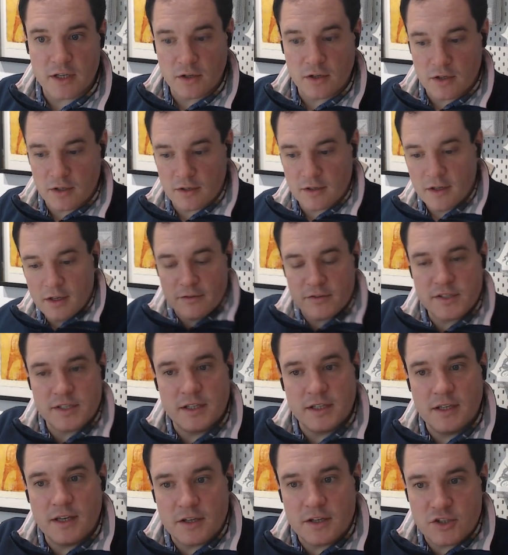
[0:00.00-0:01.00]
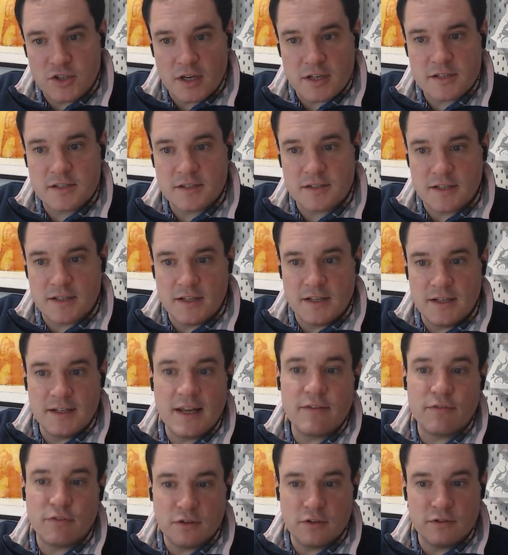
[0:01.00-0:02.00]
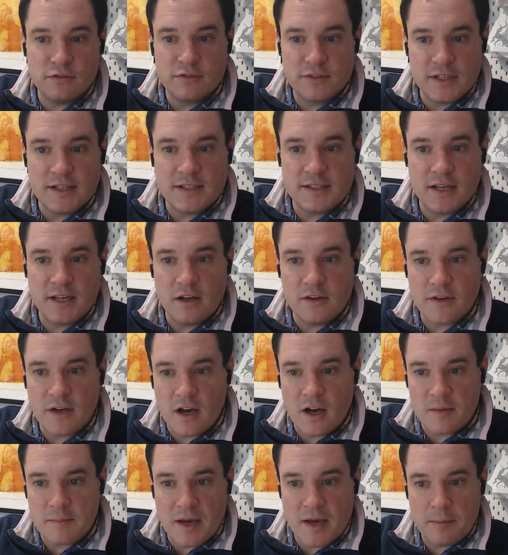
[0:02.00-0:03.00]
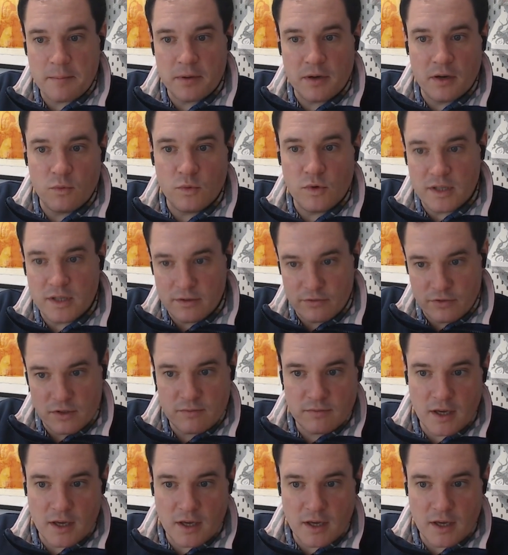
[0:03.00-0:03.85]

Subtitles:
you can obviously adjust the level of detail that iMapper will give you,